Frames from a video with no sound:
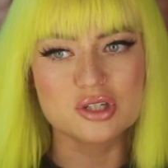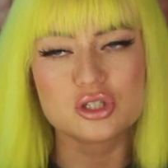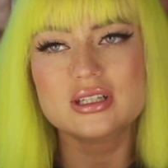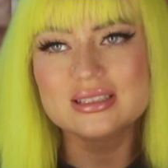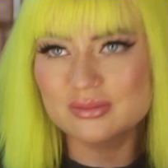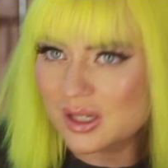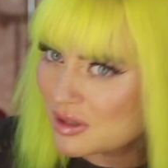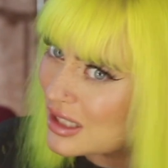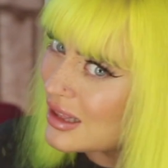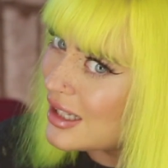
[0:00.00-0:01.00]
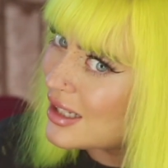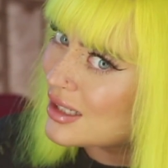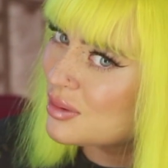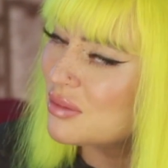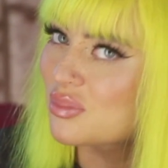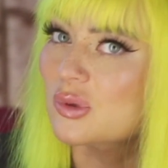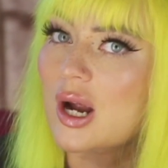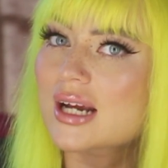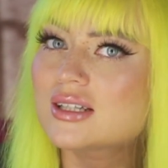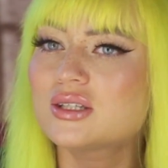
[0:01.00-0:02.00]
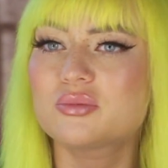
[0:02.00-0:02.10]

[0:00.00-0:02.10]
my shirt is maybe a little bit brighter,